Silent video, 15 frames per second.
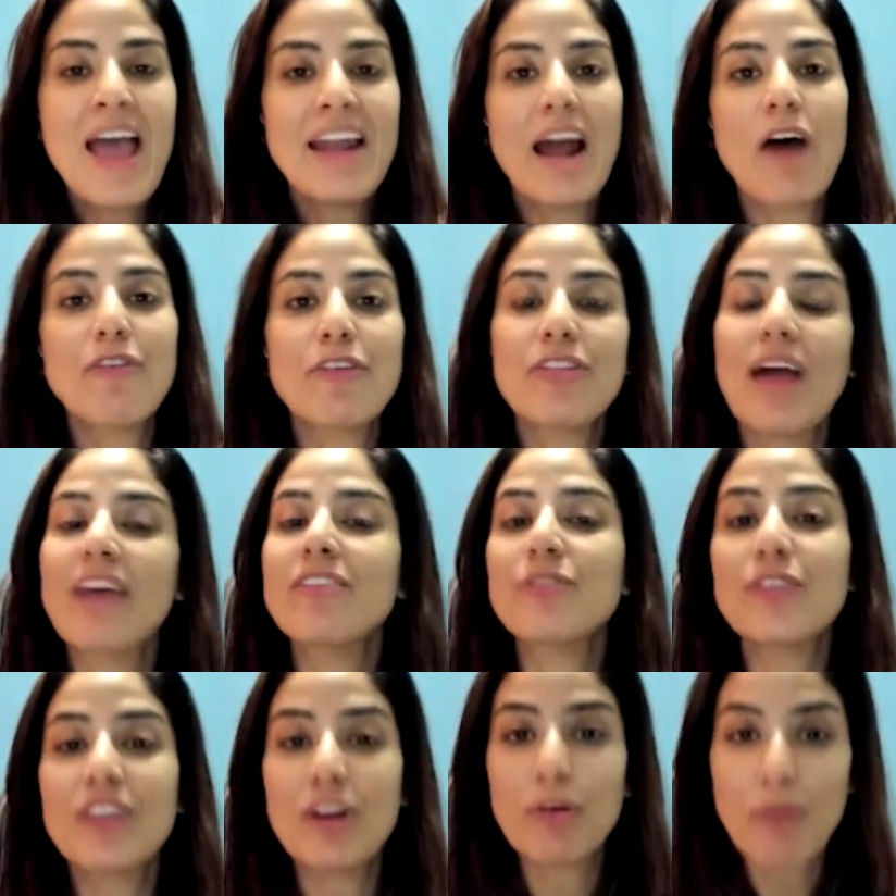Now, for as
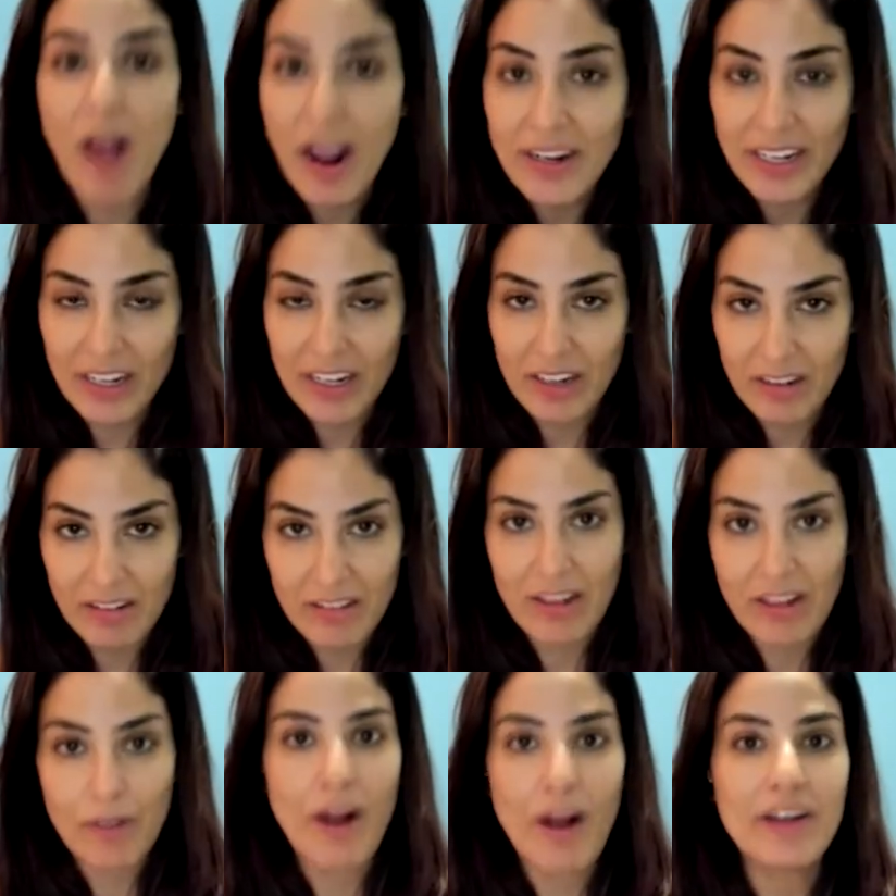for the Iranians,
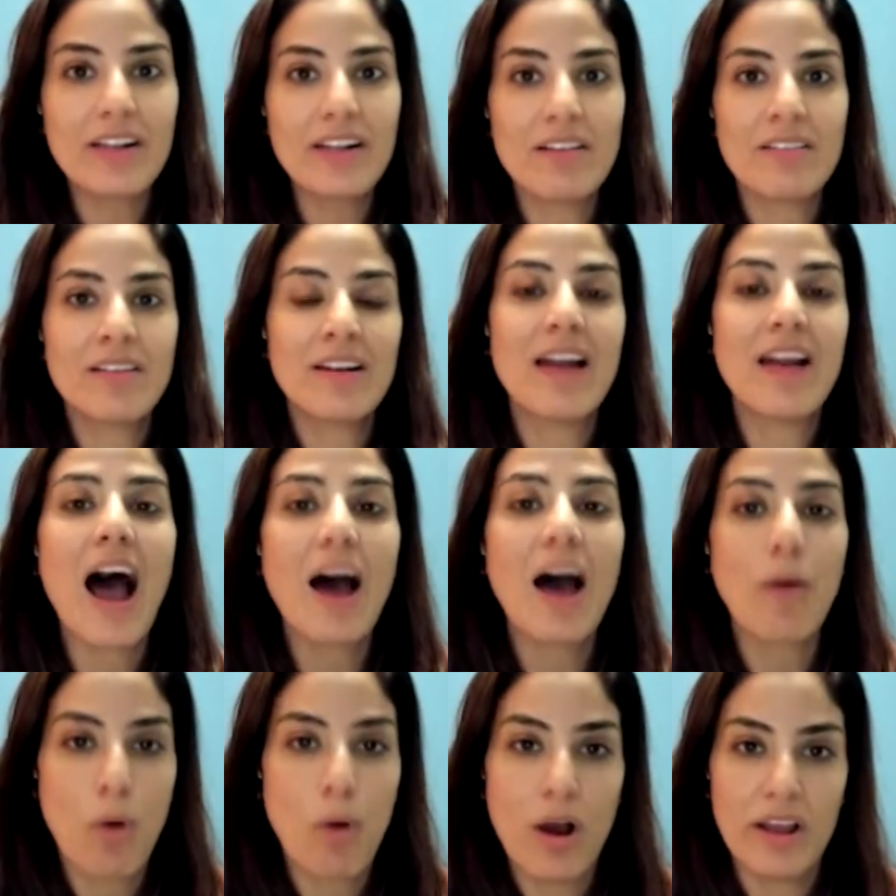the Iranians did
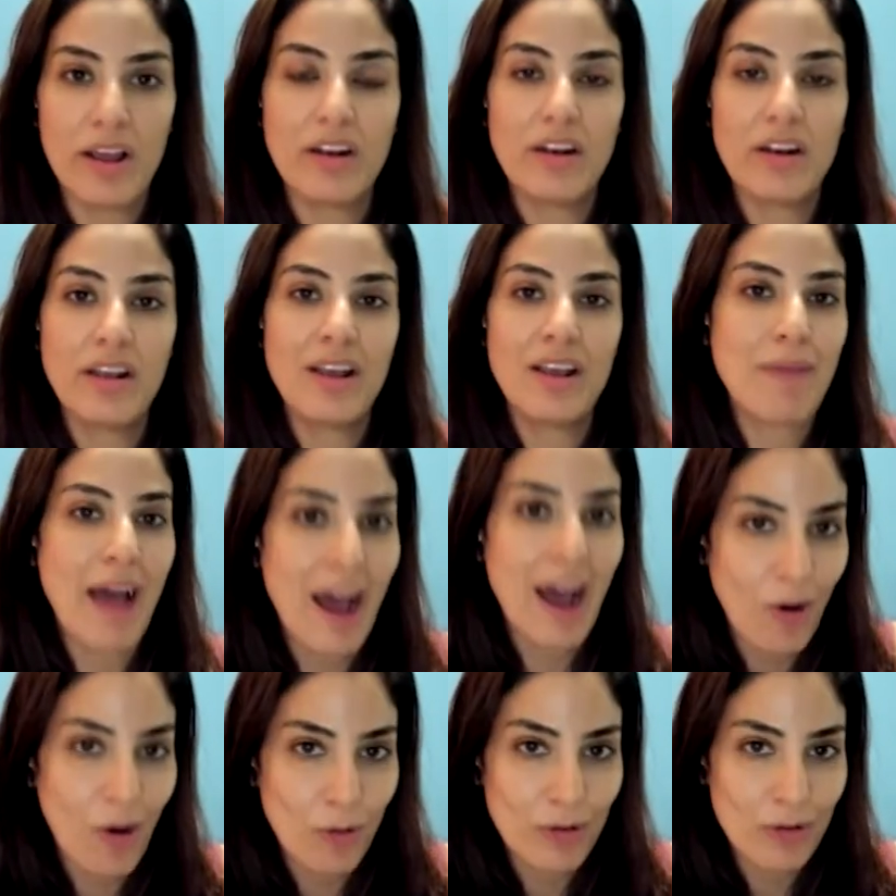not want him
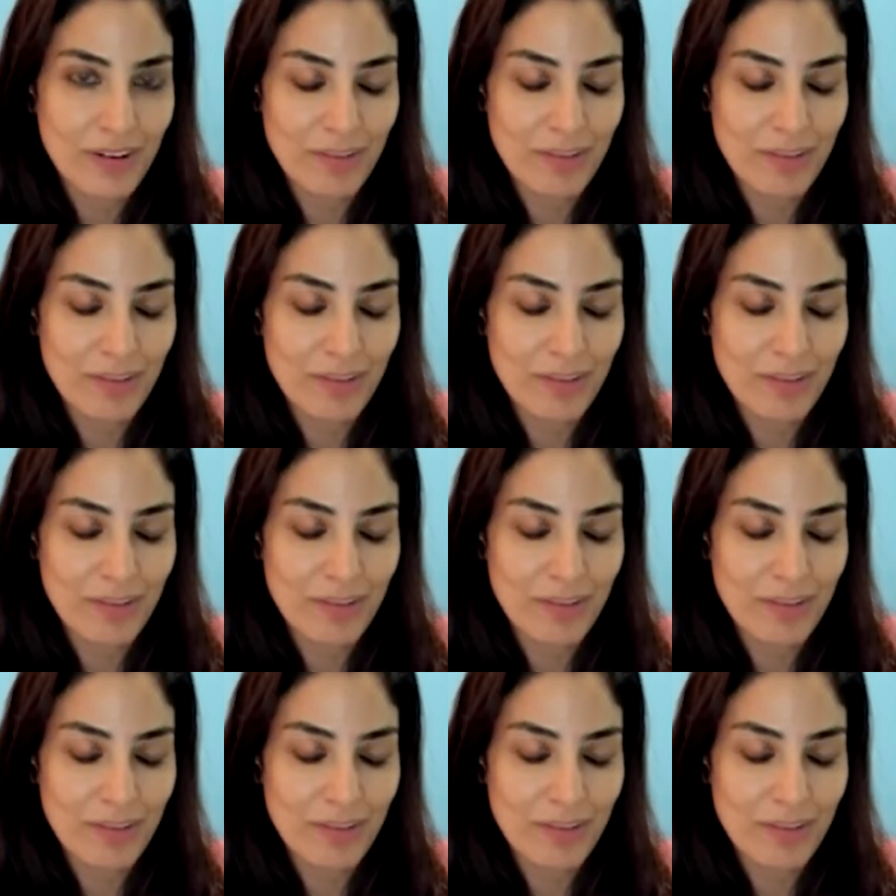out.